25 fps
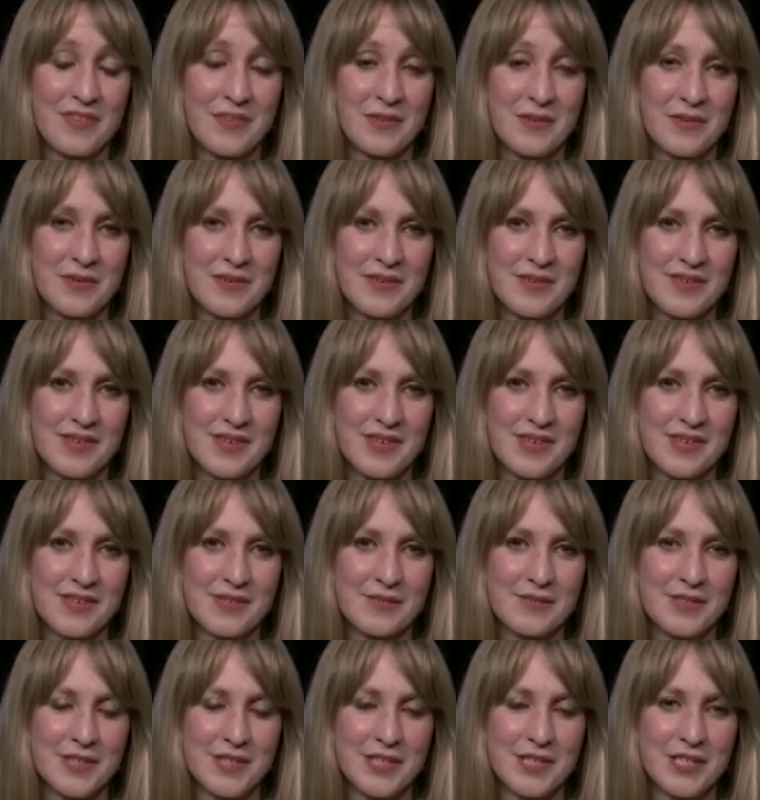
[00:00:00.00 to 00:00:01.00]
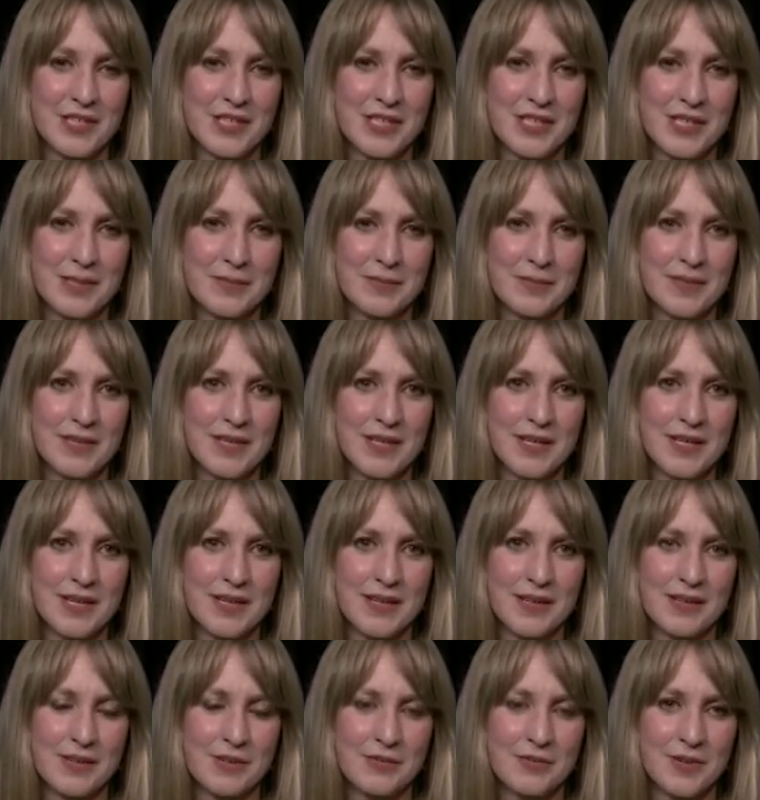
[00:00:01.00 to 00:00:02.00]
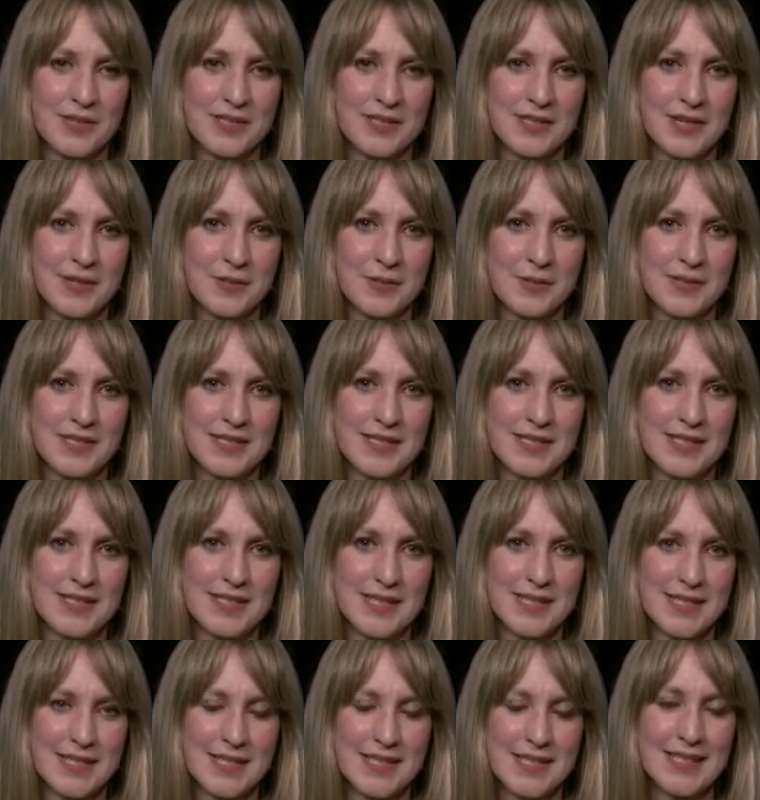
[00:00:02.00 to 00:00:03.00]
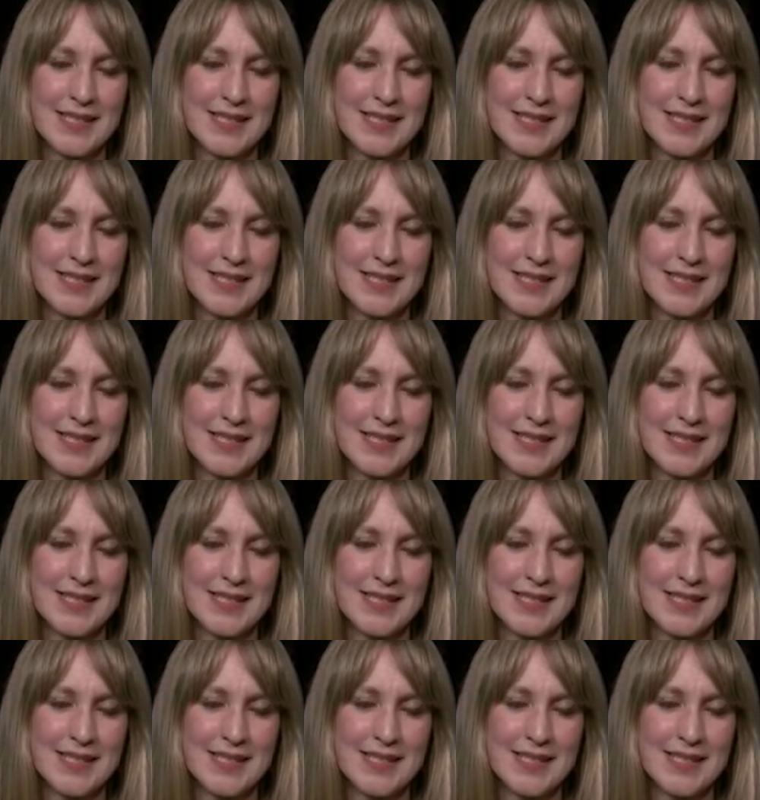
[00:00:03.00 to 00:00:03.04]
Oh, that's a really good tip. Yeah, that always helps, doesn't it?